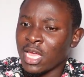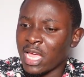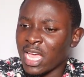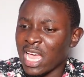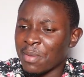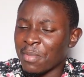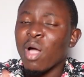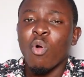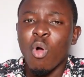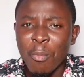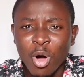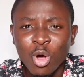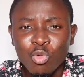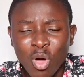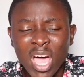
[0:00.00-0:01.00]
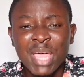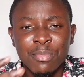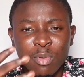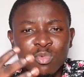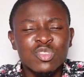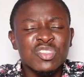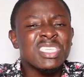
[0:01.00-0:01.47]
a common why
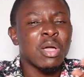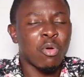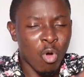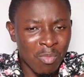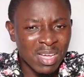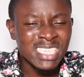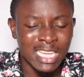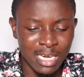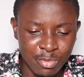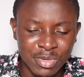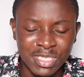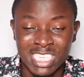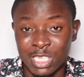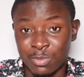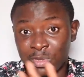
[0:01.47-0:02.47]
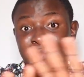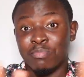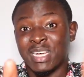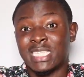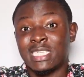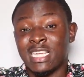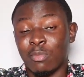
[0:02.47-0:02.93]
we must see a common celebrities be,
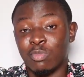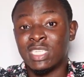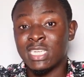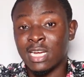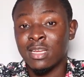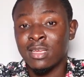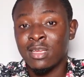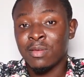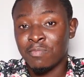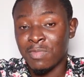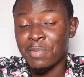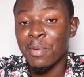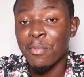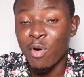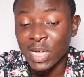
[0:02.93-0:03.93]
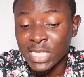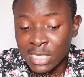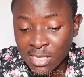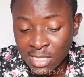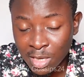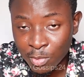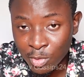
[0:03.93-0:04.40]
but Yabotre, maybe more at
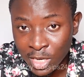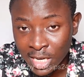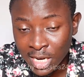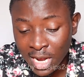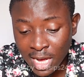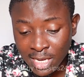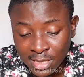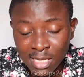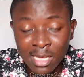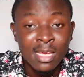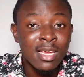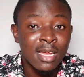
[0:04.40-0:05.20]
Semni in Asse.